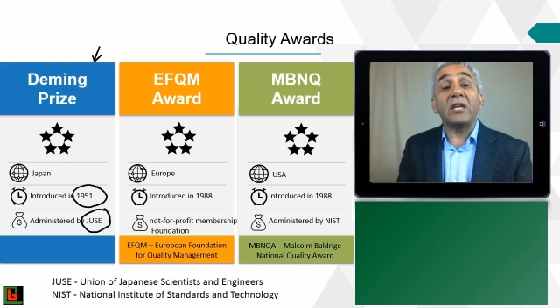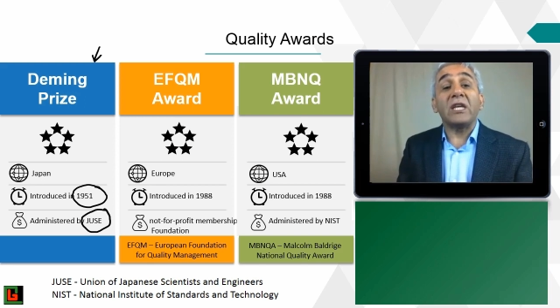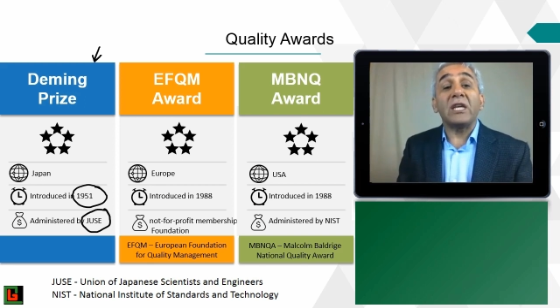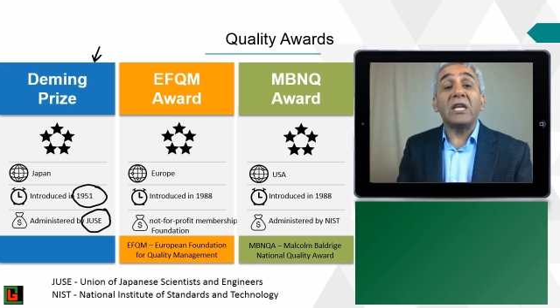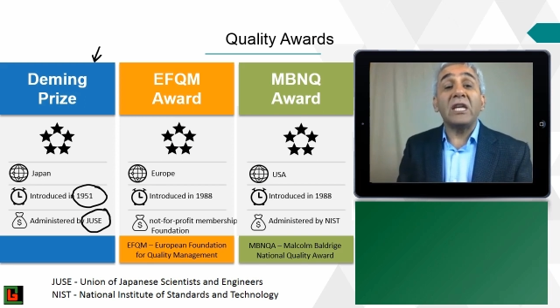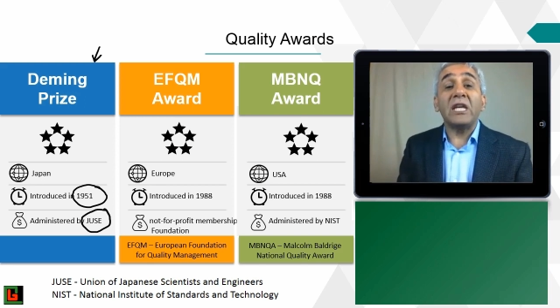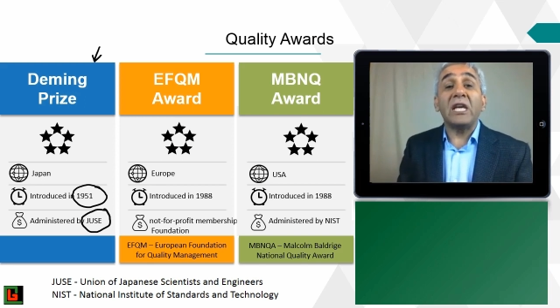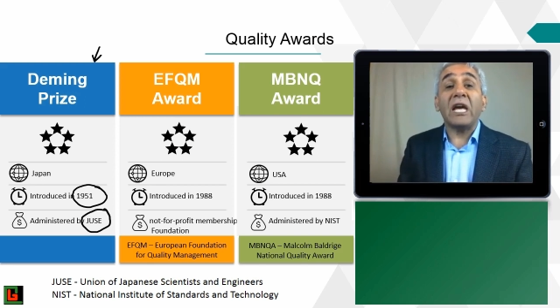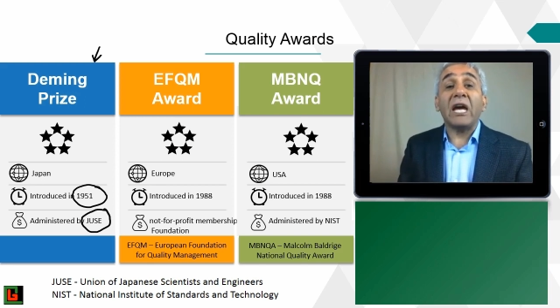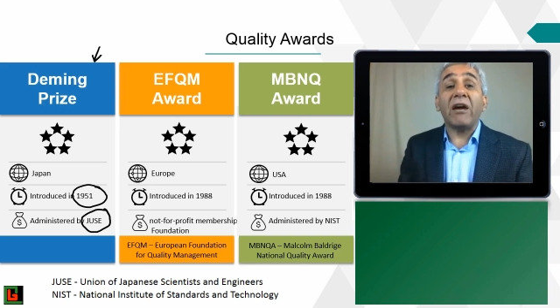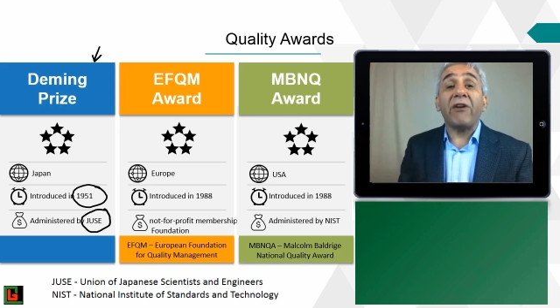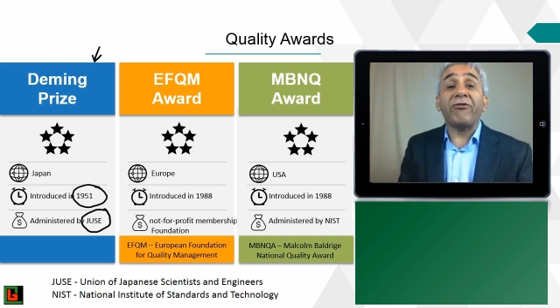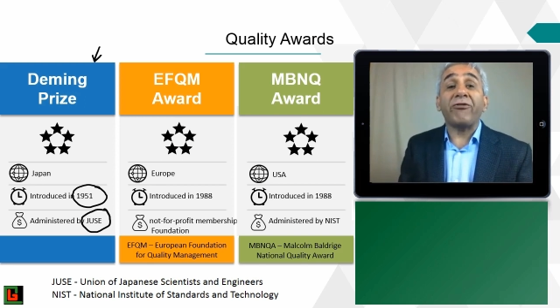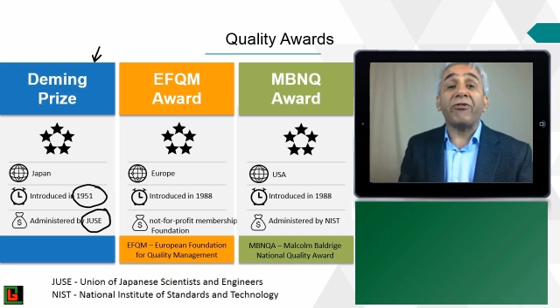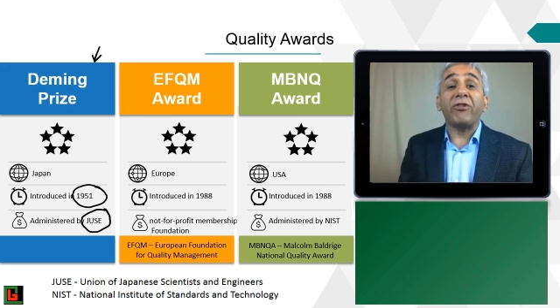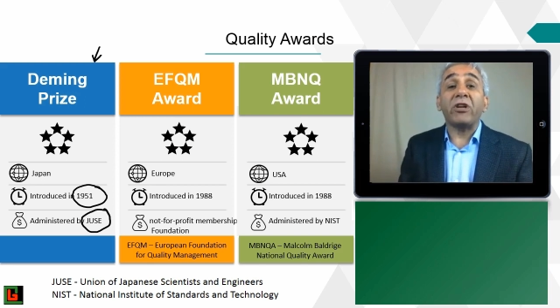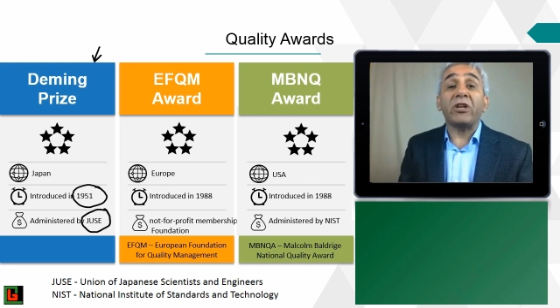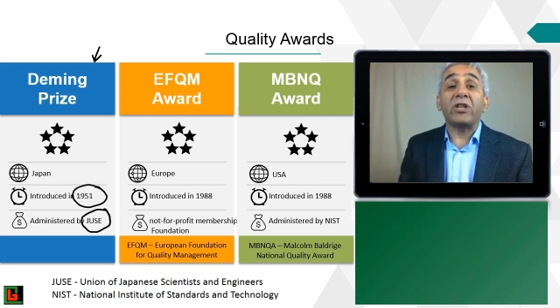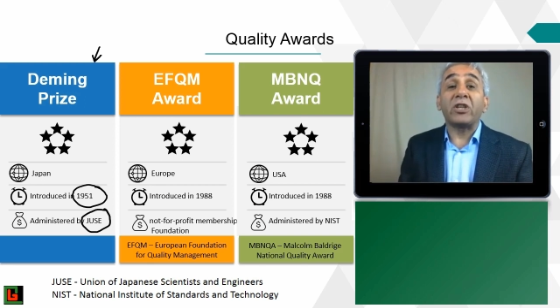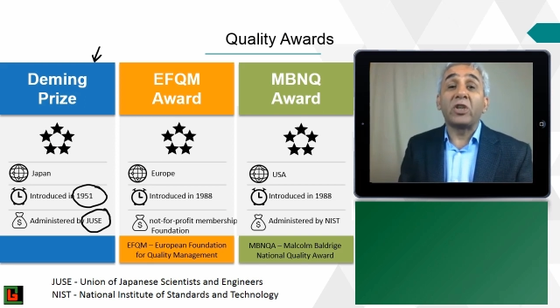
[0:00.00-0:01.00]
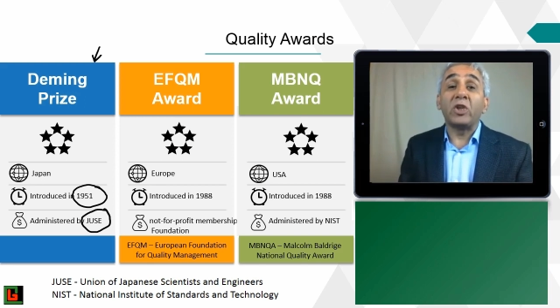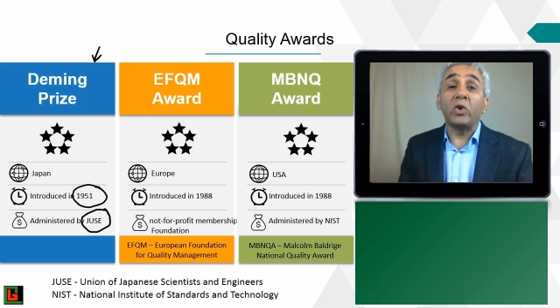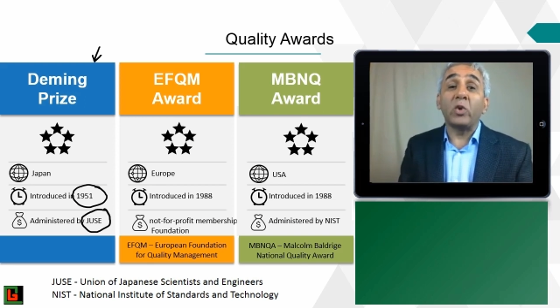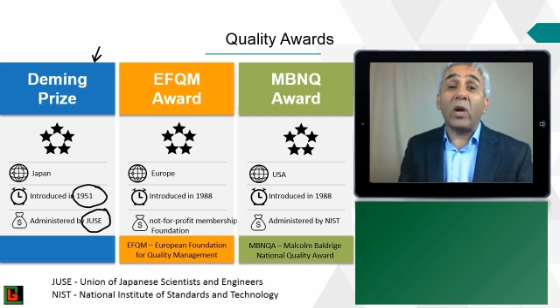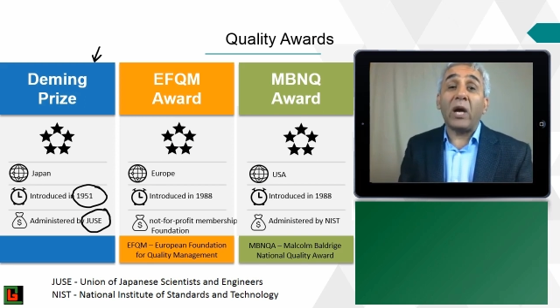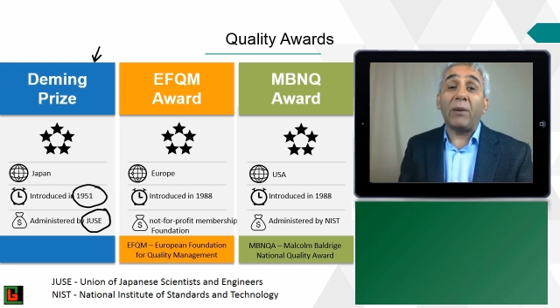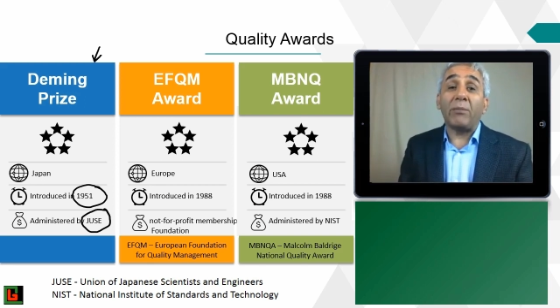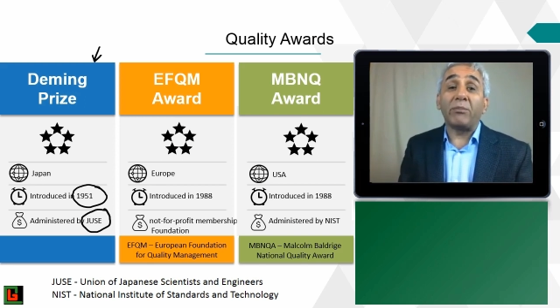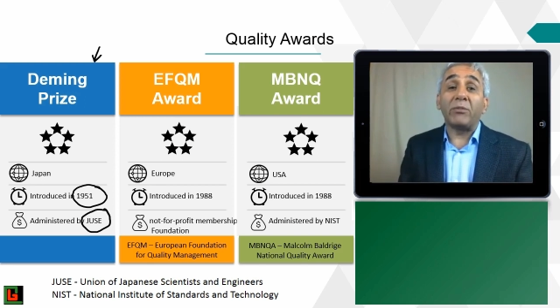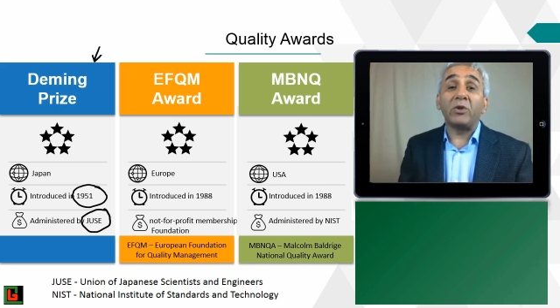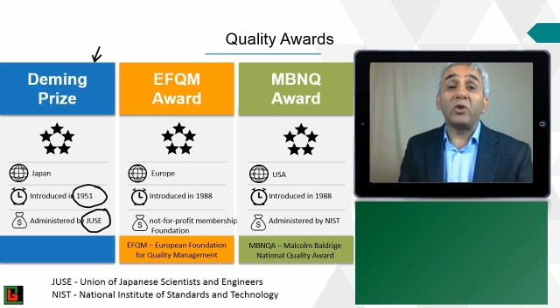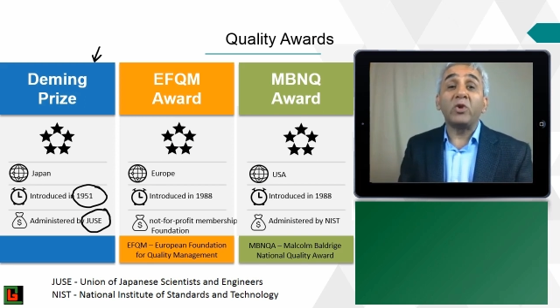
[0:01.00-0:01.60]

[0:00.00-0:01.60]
EFQM,